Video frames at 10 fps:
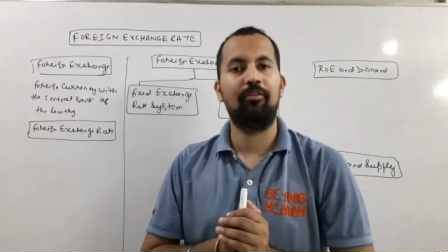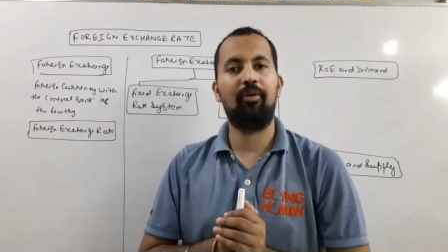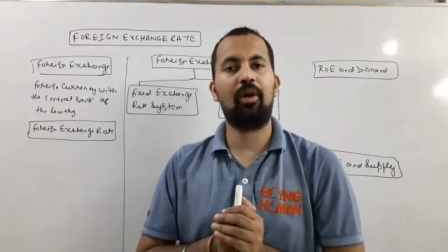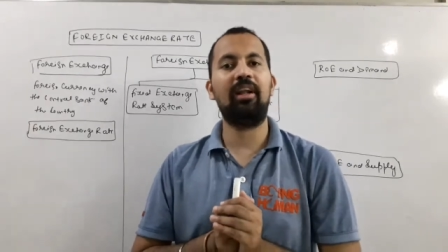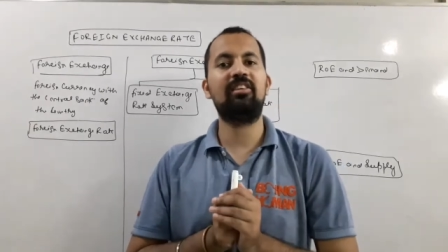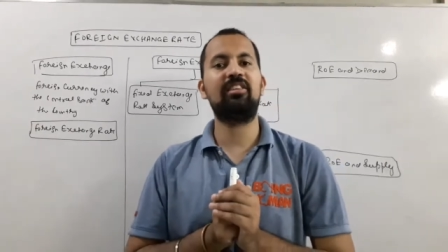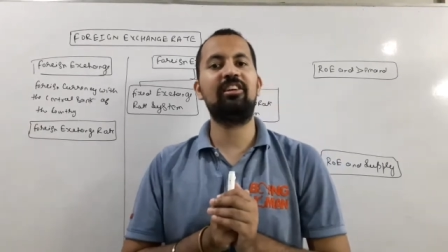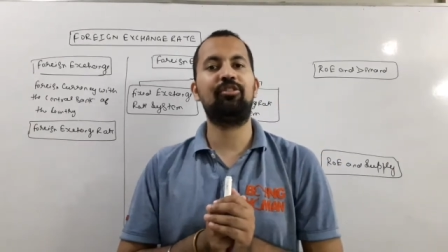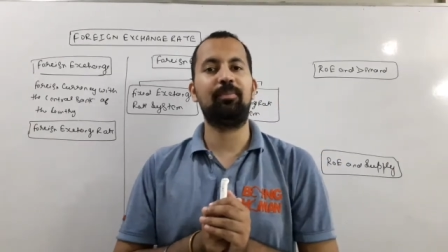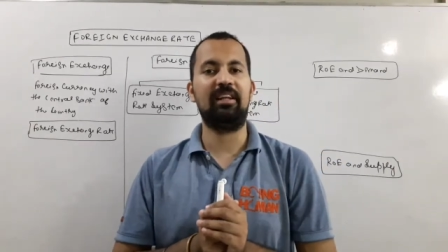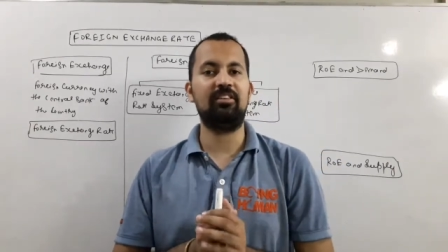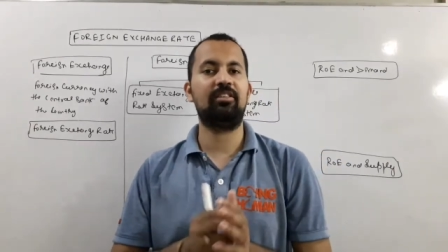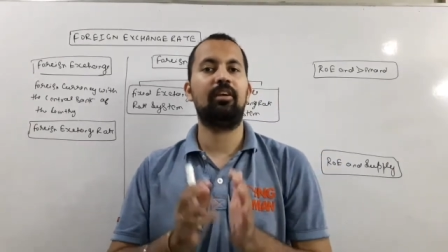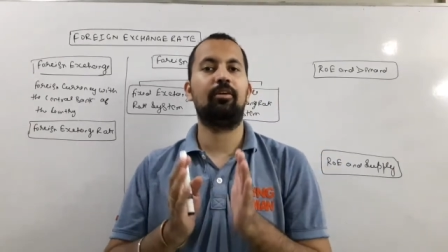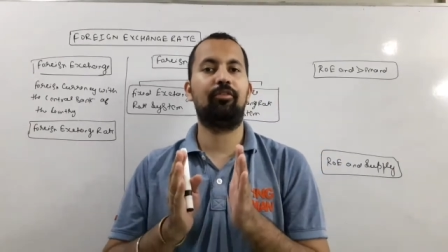Foreign exchange means
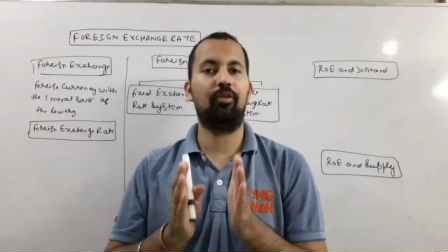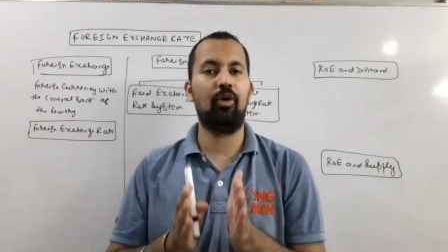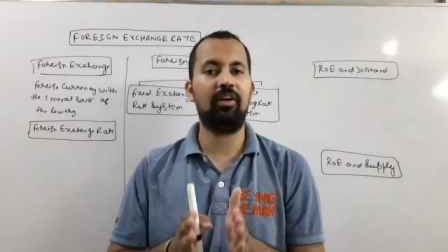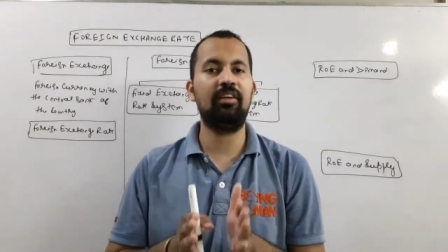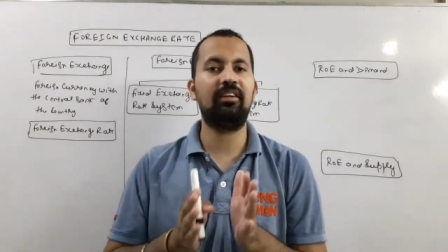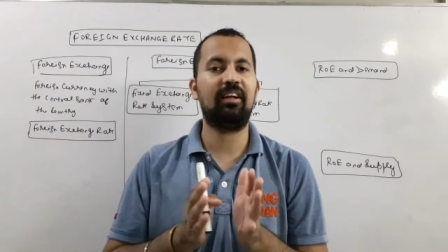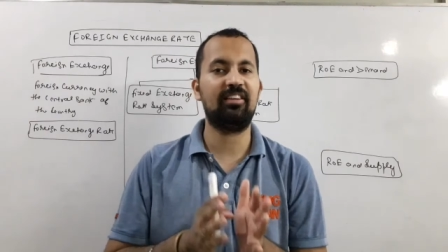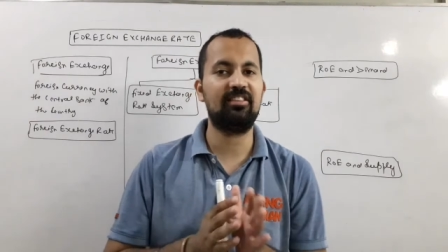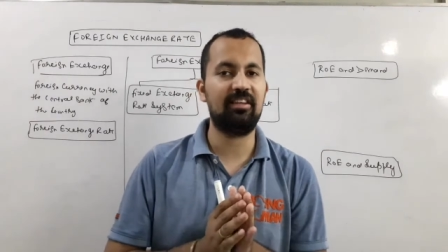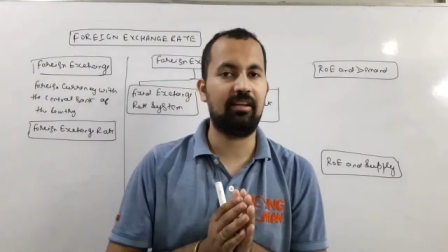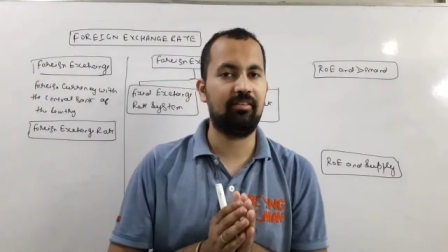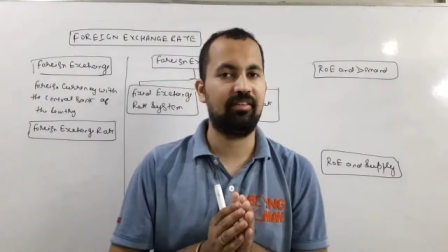foreign currency.